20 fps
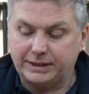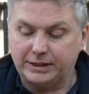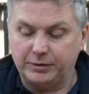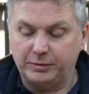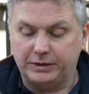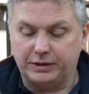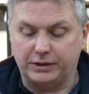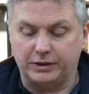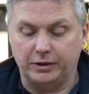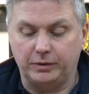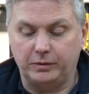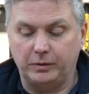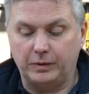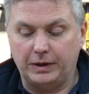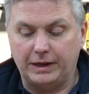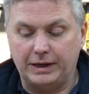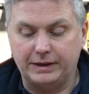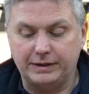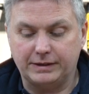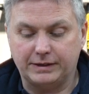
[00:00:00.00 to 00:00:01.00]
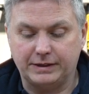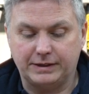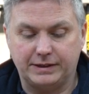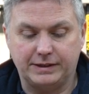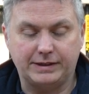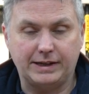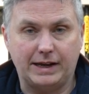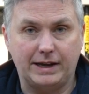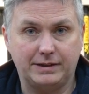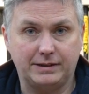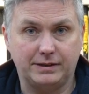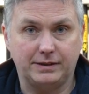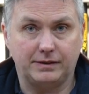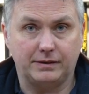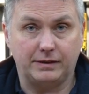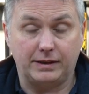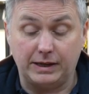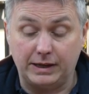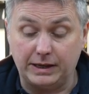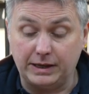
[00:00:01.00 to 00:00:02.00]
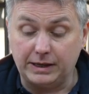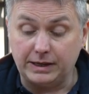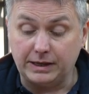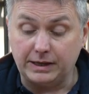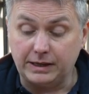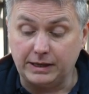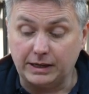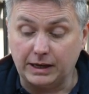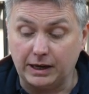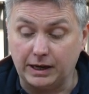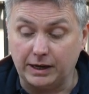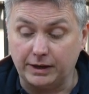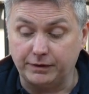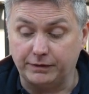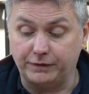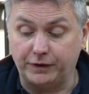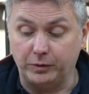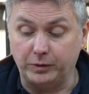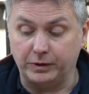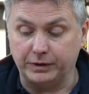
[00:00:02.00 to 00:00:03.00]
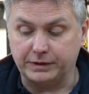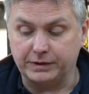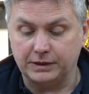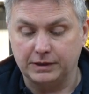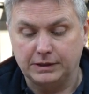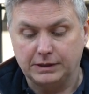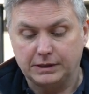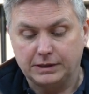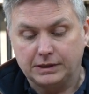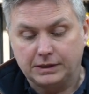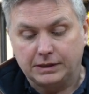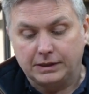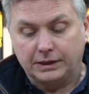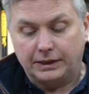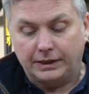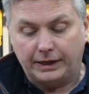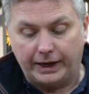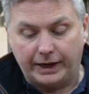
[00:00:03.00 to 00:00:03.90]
thing we need to do is set the focus.